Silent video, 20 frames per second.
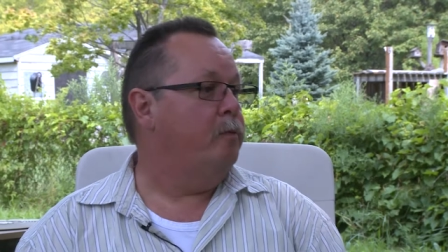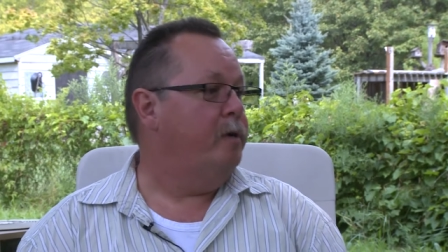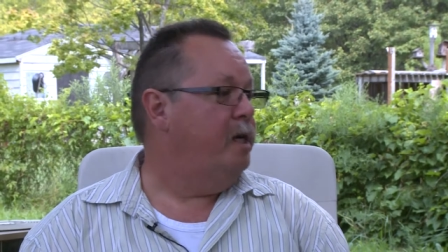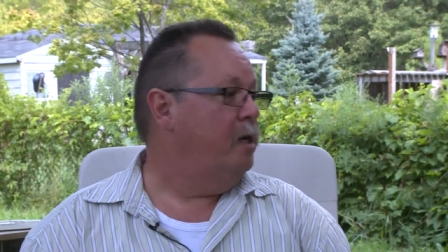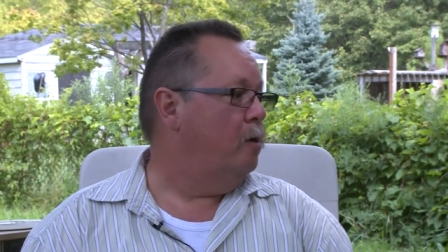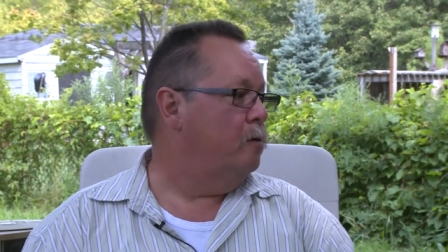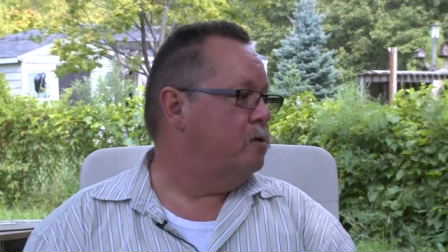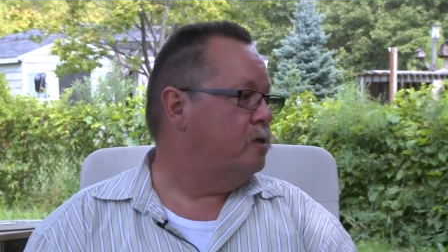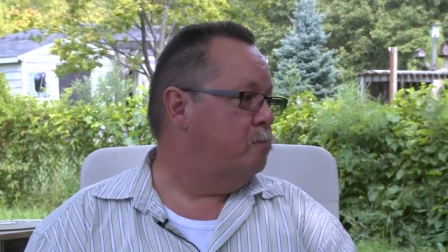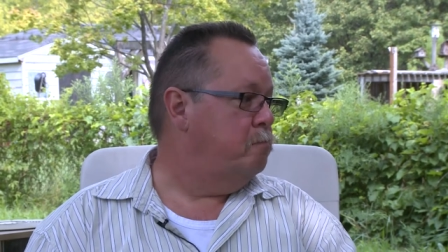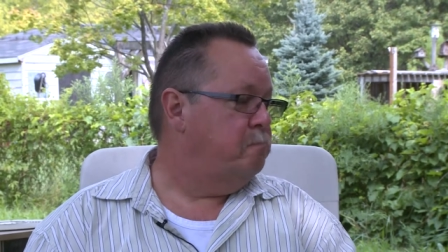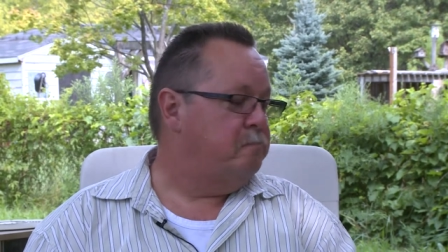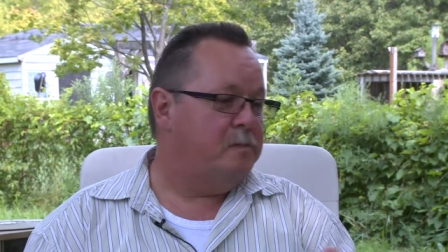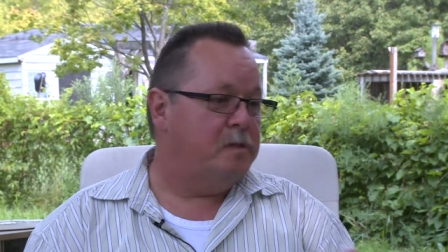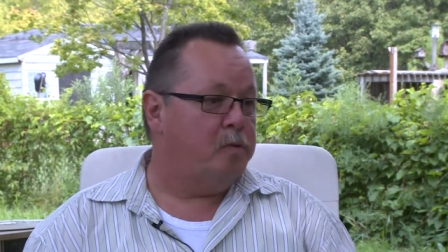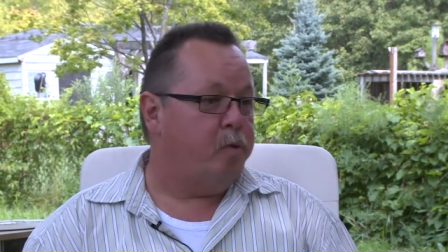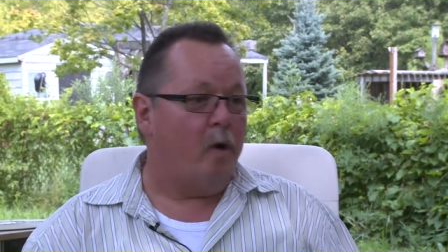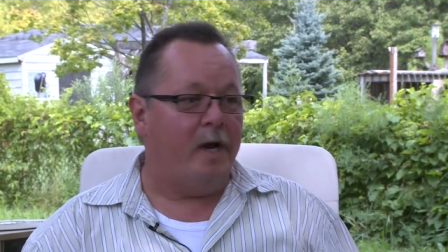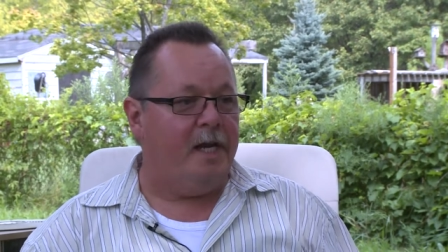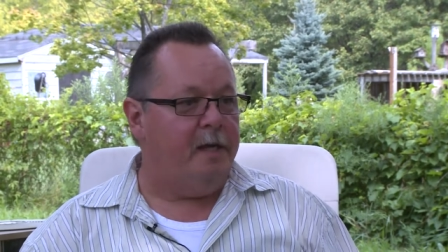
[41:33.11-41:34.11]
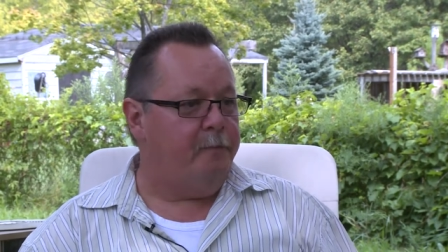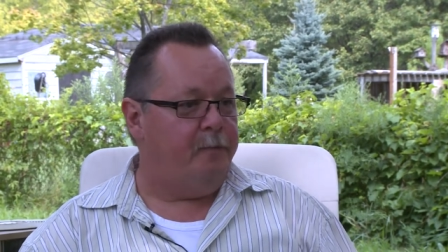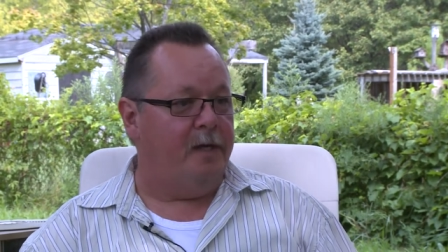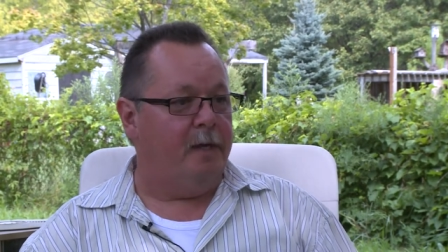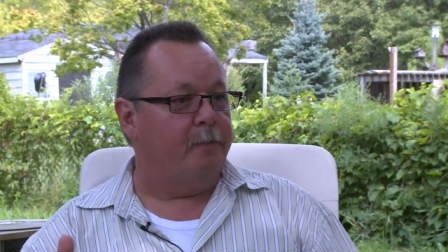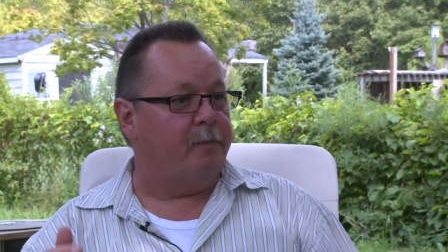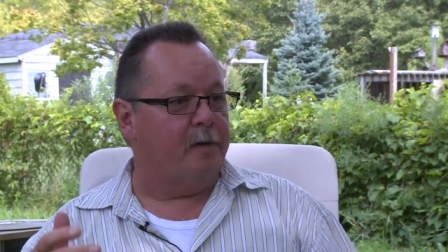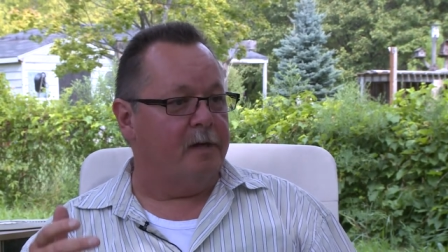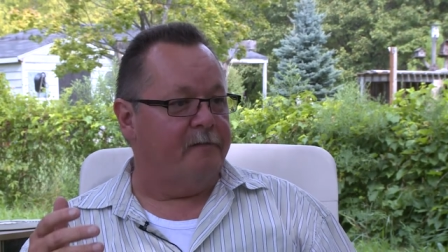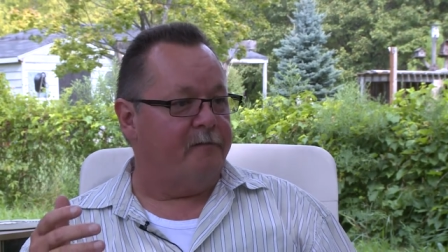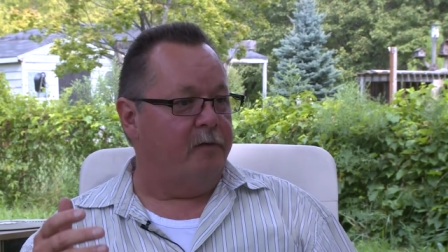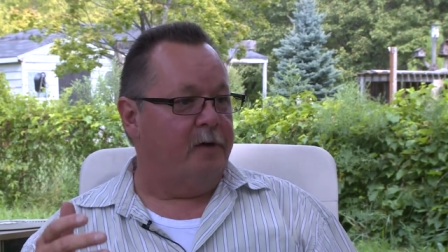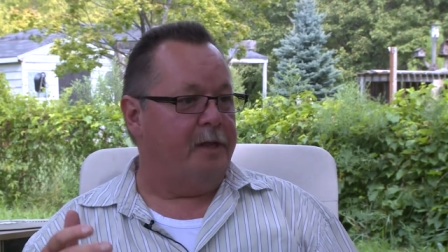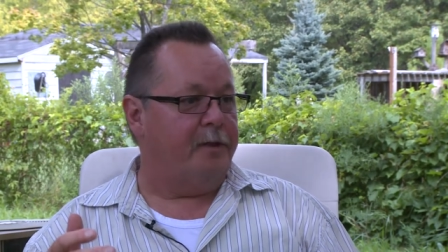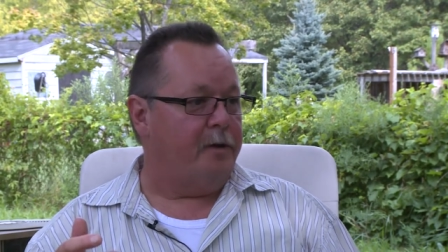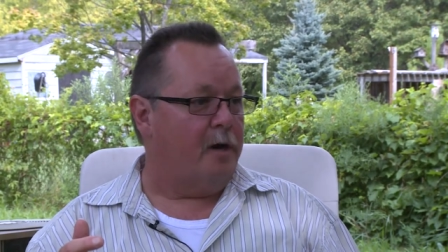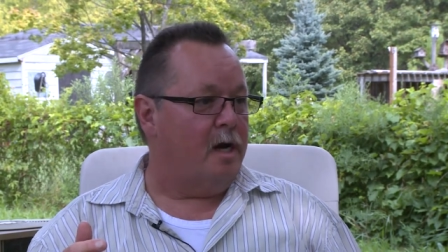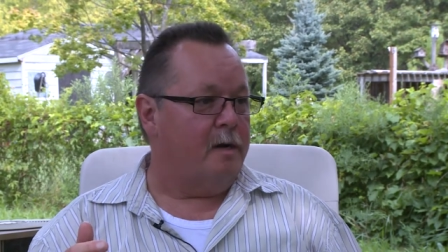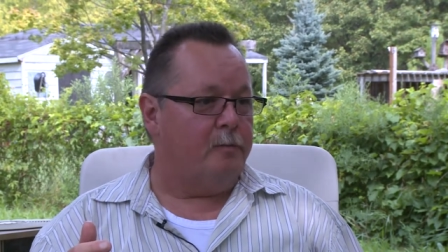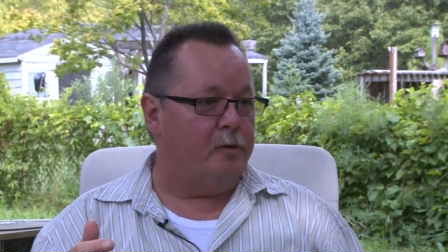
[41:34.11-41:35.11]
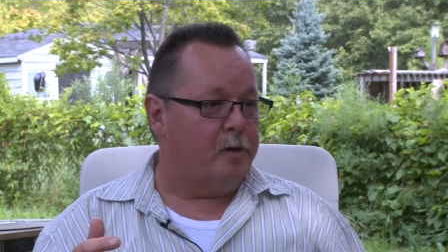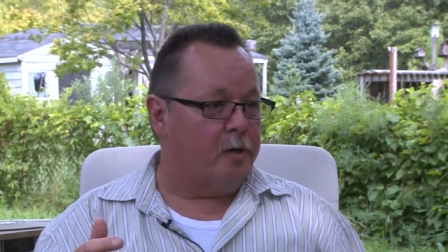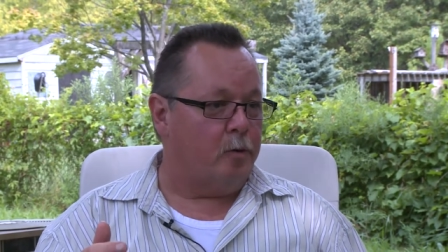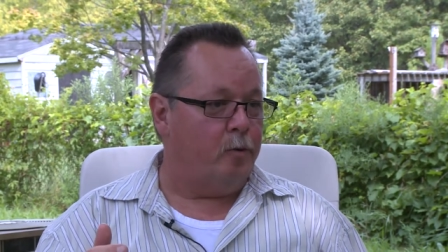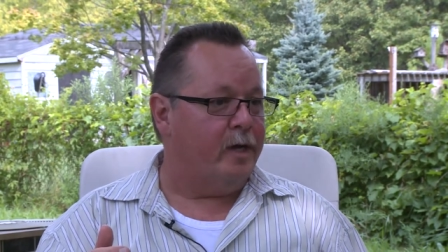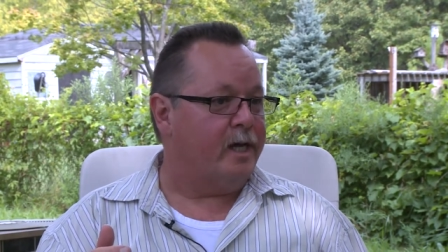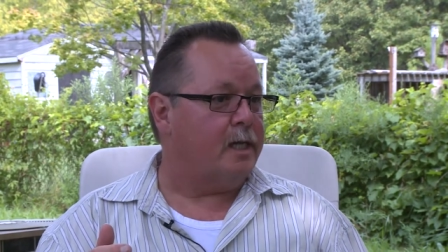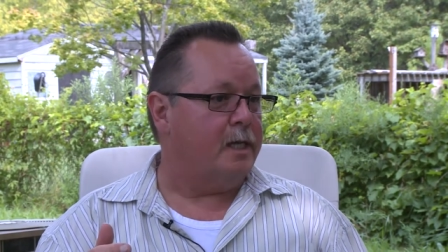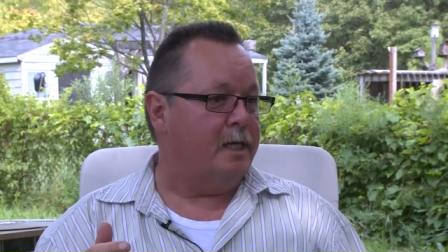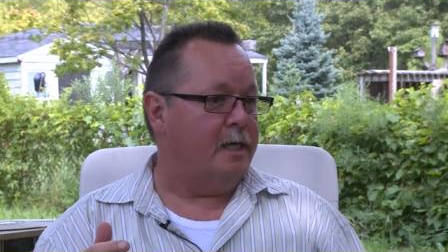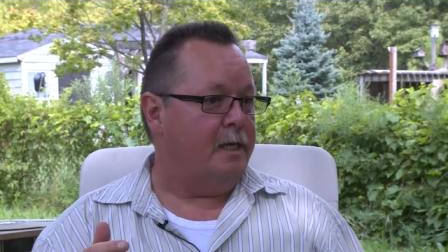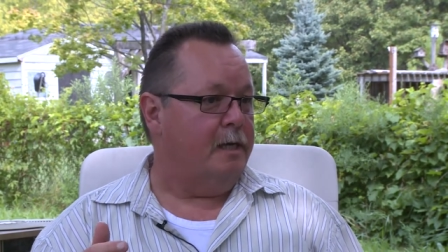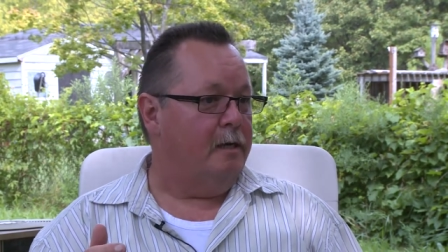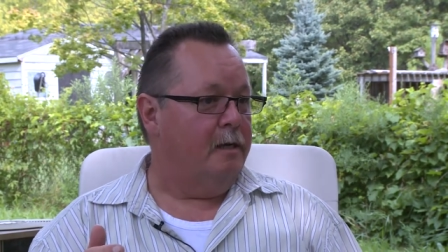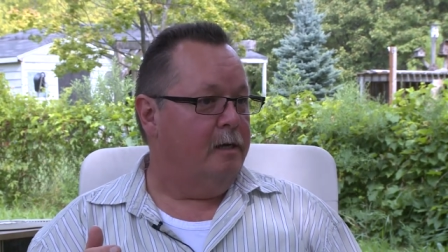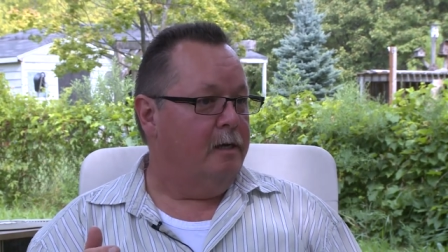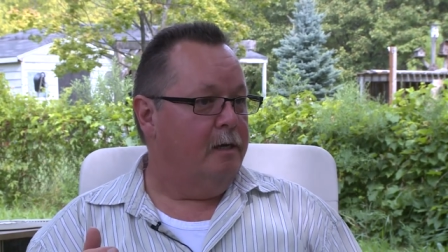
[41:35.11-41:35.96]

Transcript: We know 20 people, if we thought about it quickly,